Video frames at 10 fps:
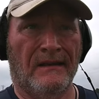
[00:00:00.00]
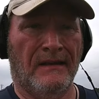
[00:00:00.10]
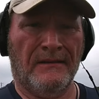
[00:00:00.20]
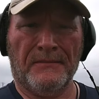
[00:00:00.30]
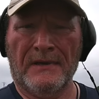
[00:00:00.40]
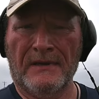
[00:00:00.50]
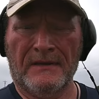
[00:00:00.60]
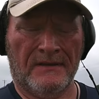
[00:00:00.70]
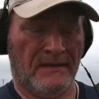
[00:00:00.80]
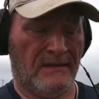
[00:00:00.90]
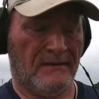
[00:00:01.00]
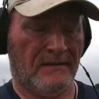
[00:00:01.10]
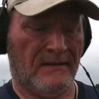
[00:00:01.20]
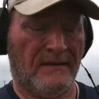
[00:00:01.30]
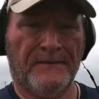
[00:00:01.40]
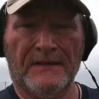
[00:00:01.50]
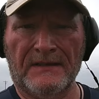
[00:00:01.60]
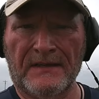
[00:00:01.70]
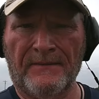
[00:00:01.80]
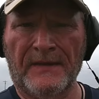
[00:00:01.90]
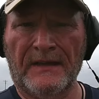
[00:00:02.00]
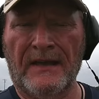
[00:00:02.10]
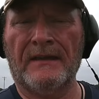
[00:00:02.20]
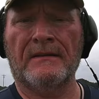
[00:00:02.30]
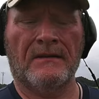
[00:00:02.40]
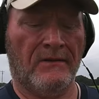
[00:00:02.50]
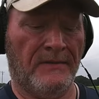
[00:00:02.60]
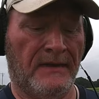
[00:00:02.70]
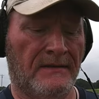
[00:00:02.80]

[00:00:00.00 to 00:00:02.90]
Yep, that uh, 5758 will be a